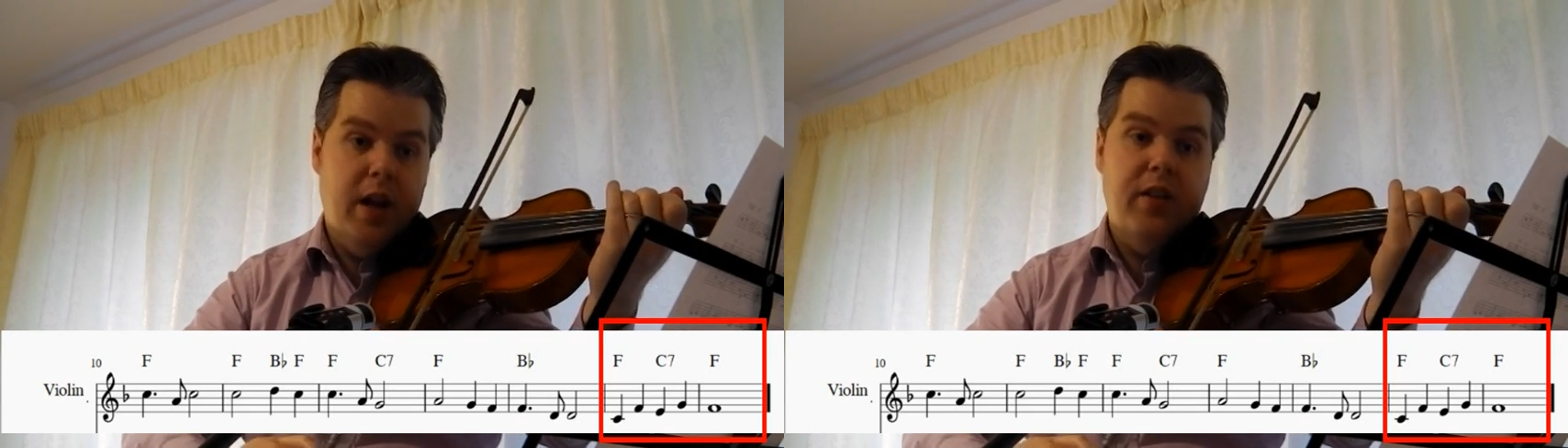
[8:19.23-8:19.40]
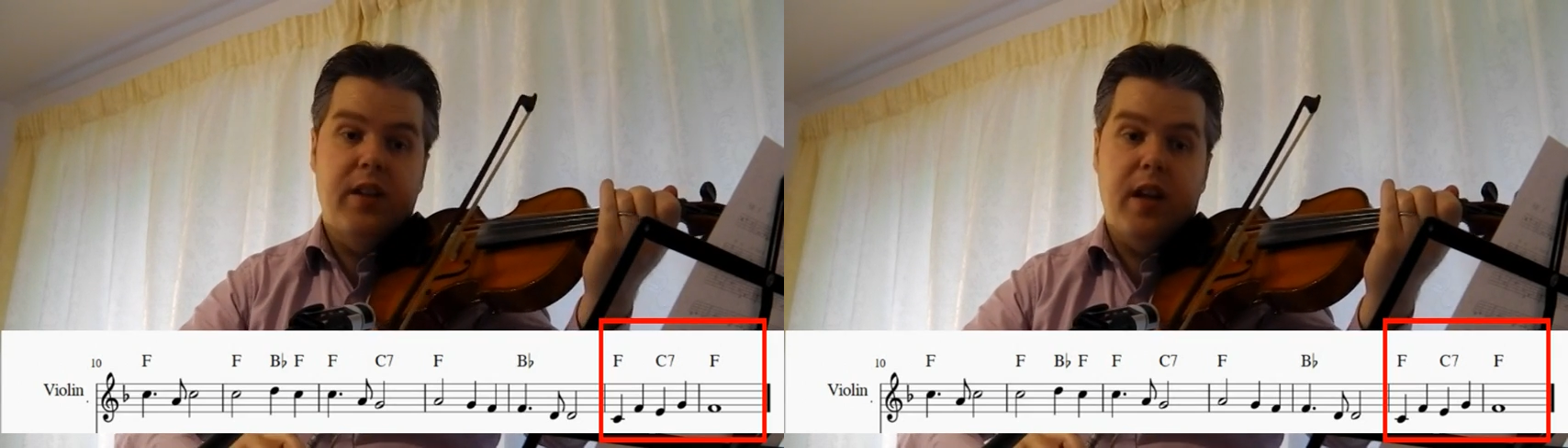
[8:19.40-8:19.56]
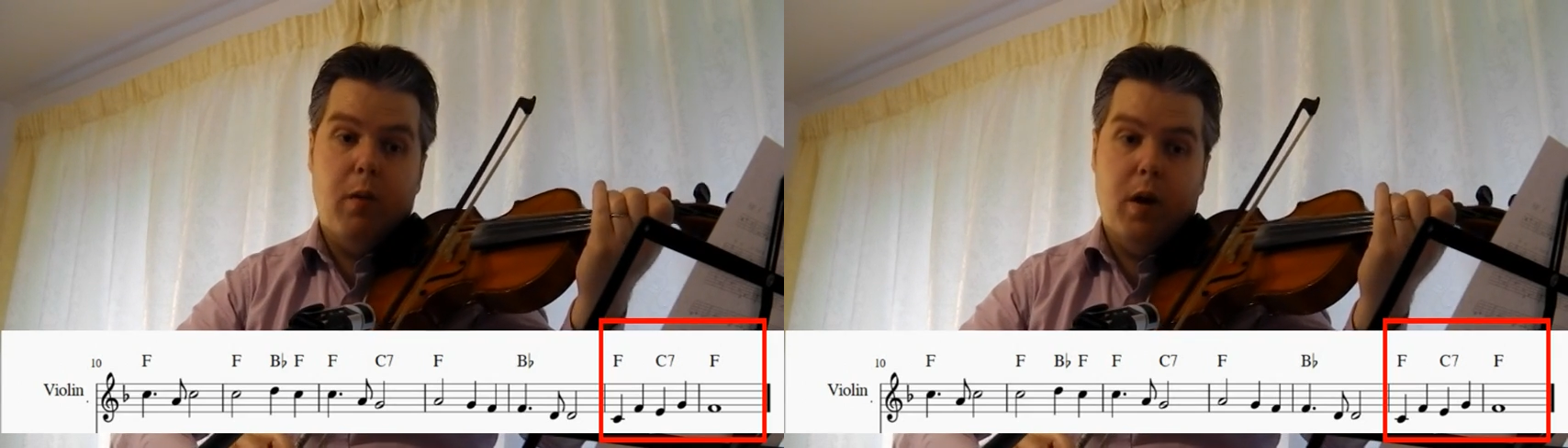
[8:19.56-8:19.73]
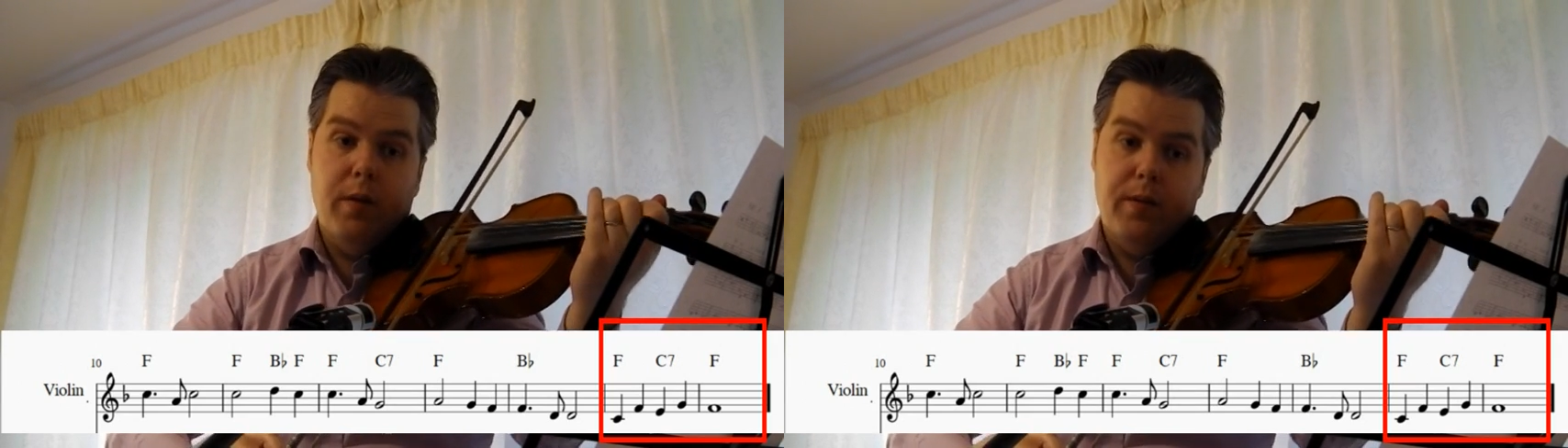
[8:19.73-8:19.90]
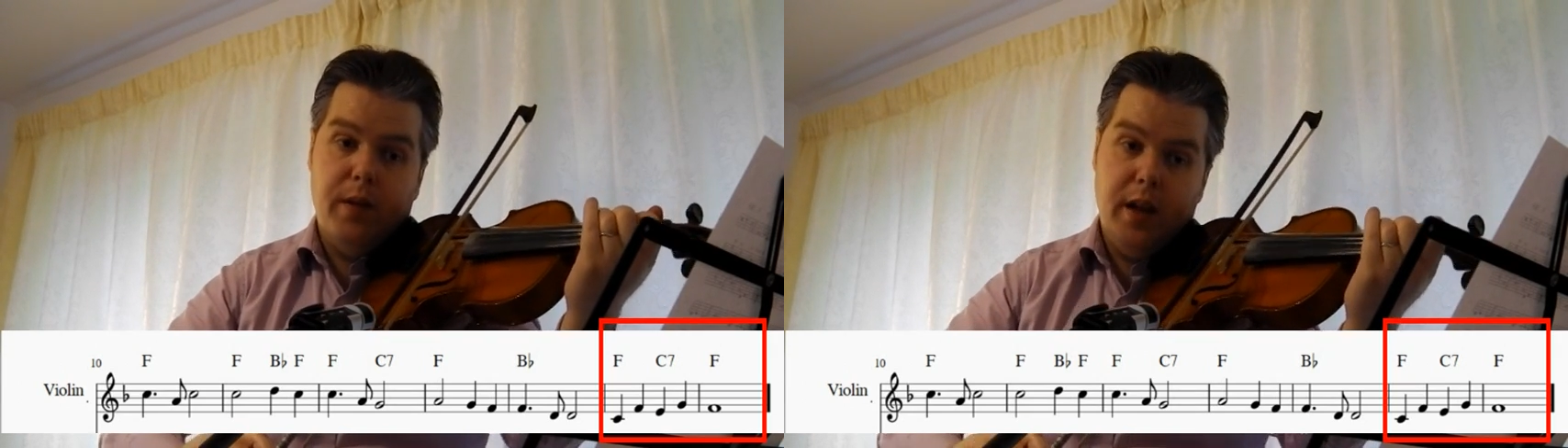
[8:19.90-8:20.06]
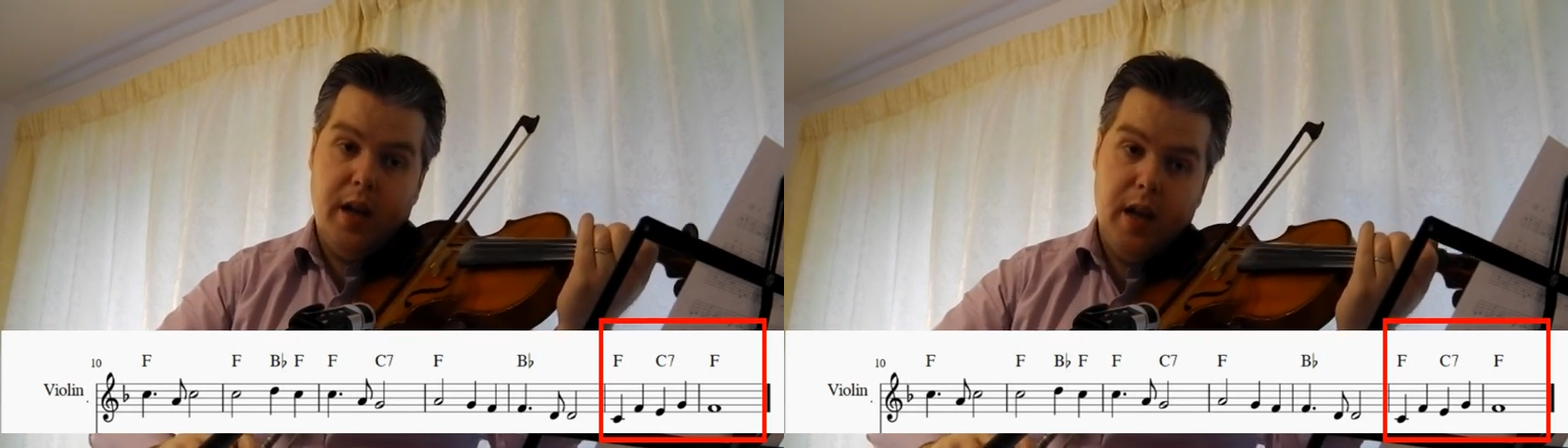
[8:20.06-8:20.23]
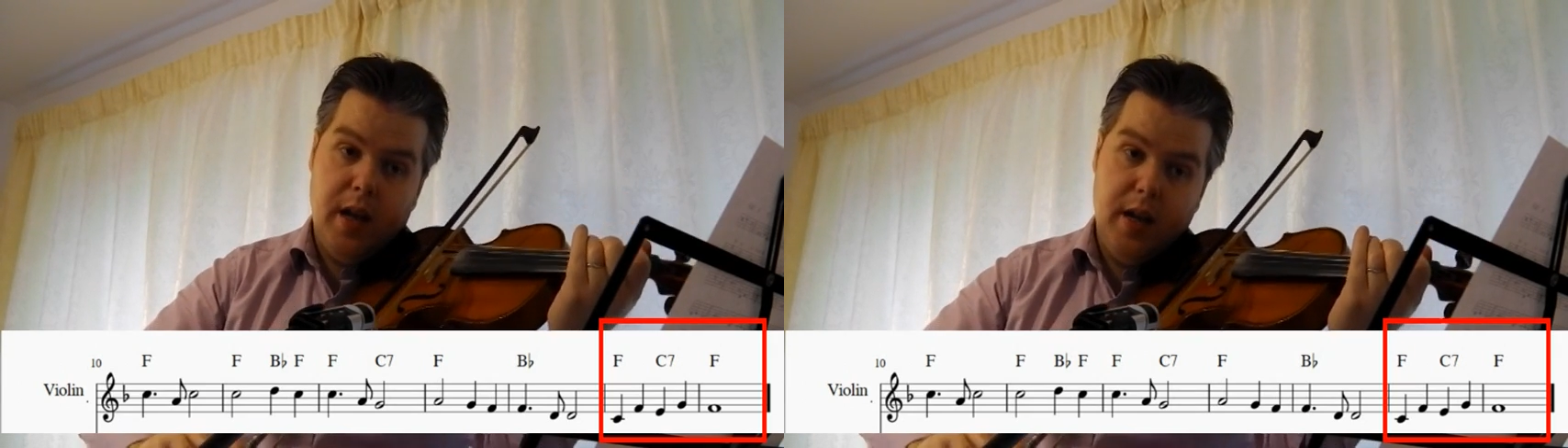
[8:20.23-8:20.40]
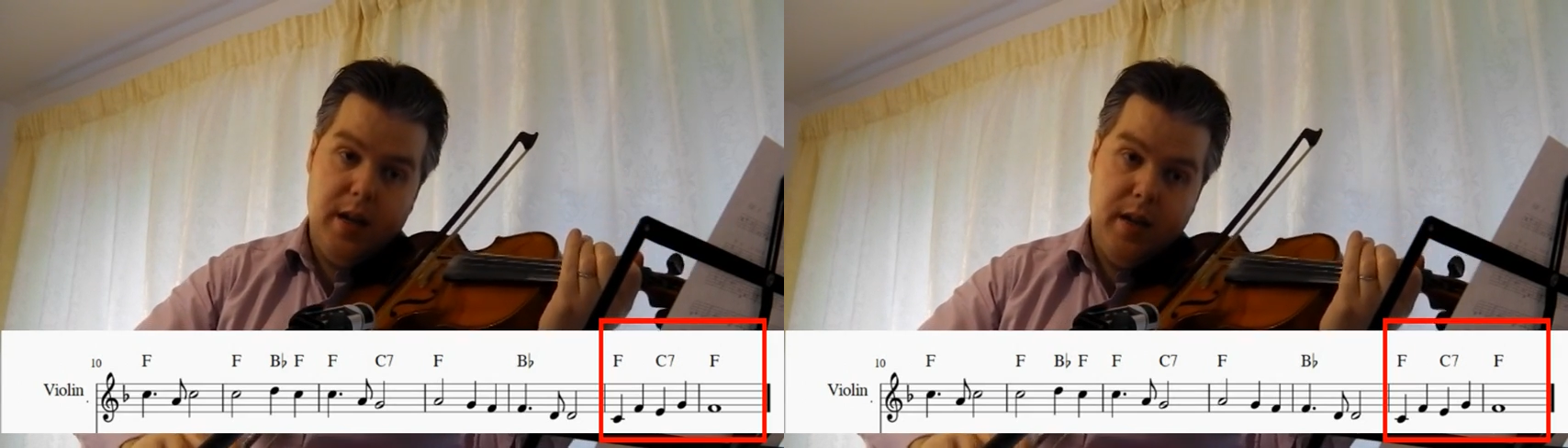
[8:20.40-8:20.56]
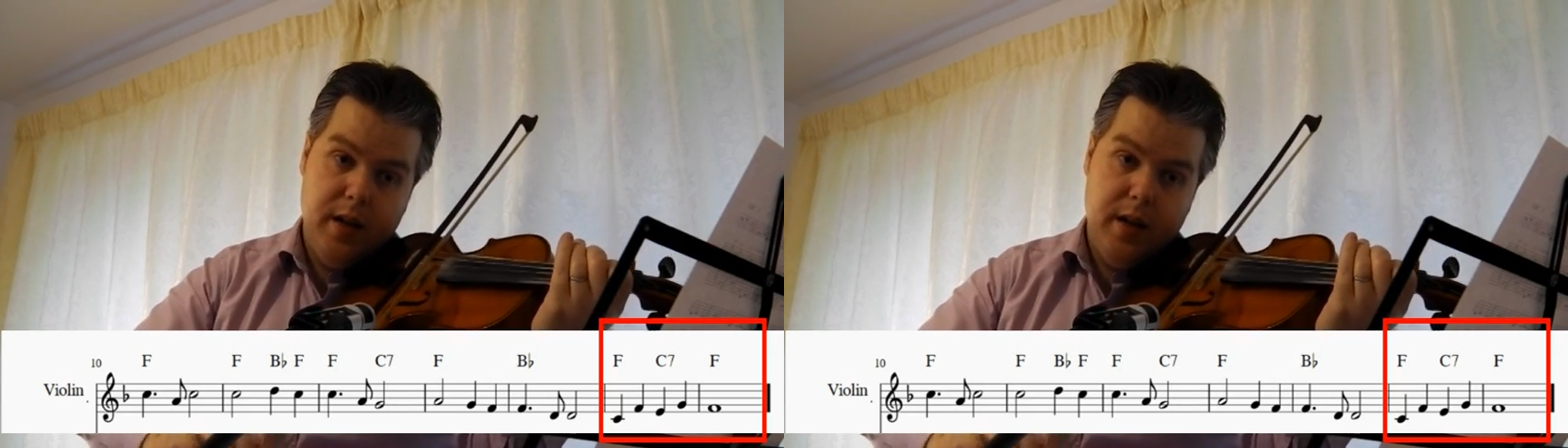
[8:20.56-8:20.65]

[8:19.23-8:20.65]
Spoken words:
D1 for the E.